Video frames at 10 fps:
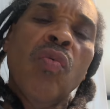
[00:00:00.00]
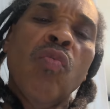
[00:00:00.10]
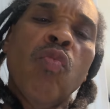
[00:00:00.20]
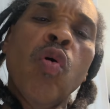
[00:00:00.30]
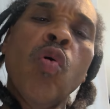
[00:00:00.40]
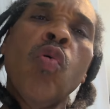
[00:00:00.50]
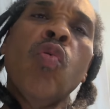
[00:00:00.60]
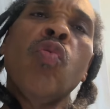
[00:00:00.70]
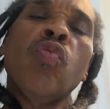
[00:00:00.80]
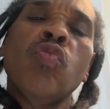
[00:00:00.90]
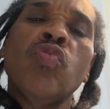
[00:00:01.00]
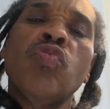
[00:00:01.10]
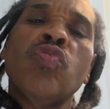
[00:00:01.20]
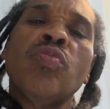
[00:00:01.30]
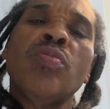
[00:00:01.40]
whoa.
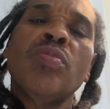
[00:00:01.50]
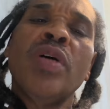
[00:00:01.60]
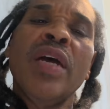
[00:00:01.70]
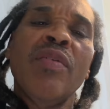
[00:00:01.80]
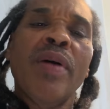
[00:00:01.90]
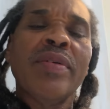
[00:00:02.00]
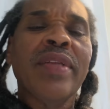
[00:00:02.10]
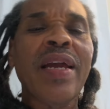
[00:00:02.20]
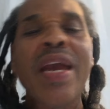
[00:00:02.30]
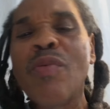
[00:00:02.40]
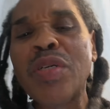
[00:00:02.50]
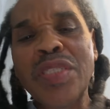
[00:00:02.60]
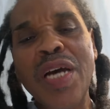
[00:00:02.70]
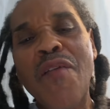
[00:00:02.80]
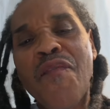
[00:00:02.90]
But everybody was like, hey, what's
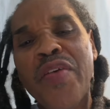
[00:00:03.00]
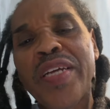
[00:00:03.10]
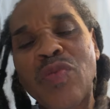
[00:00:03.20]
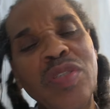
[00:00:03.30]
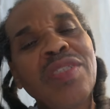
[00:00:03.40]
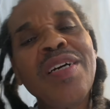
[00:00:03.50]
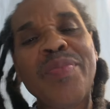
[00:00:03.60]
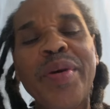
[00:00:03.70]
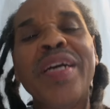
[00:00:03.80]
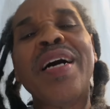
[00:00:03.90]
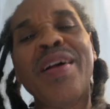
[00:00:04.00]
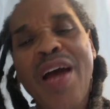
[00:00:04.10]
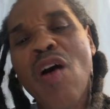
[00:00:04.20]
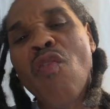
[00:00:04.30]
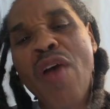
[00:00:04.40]
up, Fish? What's up, man? I,
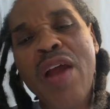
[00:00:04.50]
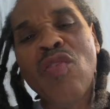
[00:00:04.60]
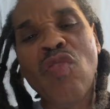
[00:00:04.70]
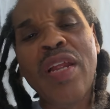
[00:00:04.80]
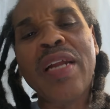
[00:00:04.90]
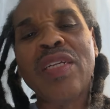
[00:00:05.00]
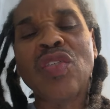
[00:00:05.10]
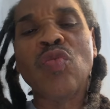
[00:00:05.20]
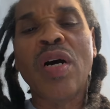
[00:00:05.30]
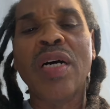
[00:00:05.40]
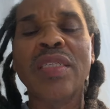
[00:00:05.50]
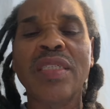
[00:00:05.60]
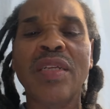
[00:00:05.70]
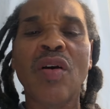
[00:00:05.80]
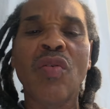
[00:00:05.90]
I, I a lot of the swans.
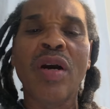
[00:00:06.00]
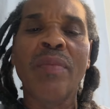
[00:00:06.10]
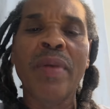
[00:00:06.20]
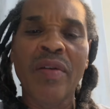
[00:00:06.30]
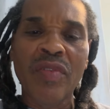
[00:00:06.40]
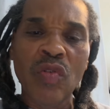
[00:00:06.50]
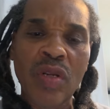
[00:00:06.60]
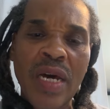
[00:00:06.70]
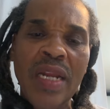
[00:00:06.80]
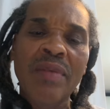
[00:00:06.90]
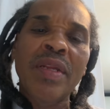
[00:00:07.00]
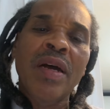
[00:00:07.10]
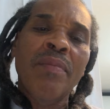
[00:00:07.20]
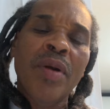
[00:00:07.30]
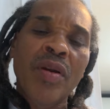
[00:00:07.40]
And uh, Melvin knew a lot of them. And
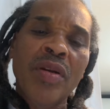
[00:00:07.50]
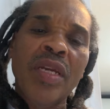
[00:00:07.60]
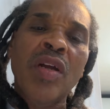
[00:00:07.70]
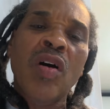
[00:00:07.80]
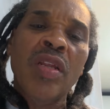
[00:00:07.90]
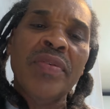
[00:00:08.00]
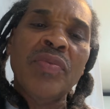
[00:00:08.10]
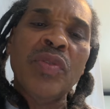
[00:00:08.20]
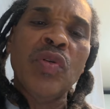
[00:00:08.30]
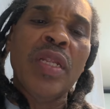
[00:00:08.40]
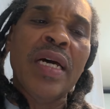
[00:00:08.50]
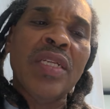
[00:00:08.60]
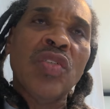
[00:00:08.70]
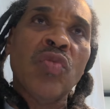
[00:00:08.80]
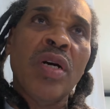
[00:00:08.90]
uh, Merck and all of us, we know a lot of
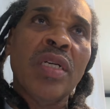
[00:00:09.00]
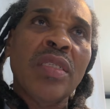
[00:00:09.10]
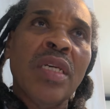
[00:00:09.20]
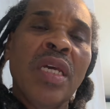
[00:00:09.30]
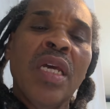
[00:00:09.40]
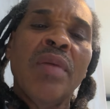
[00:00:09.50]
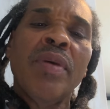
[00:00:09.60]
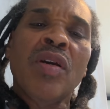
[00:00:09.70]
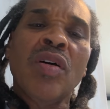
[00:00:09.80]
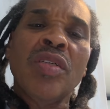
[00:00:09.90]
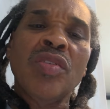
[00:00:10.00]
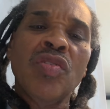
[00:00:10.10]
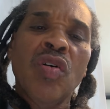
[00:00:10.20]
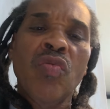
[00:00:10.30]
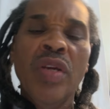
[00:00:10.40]
the swans because you
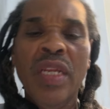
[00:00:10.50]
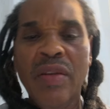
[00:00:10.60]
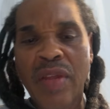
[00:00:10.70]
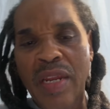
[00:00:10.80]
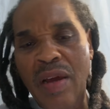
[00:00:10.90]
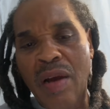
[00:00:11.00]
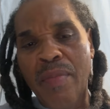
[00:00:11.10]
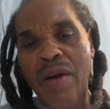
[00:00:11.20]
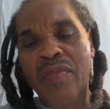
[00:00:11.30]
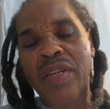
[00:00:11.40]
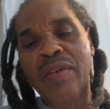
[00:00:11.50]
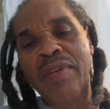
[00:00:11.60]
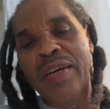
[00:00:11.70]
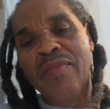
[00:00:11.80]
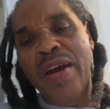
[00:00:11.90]
know we they, uh, Melvin lived,
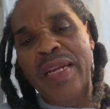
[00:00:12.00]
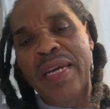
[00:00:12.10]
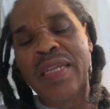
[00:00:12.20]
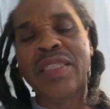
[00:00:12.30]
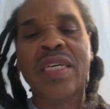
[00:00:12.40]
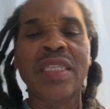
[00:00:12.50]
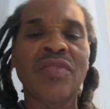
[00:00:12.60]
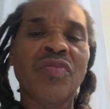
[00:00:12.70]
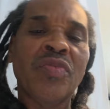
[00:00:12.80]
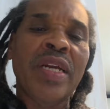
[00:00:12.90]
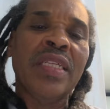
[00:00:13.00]
lived right down his cousin from right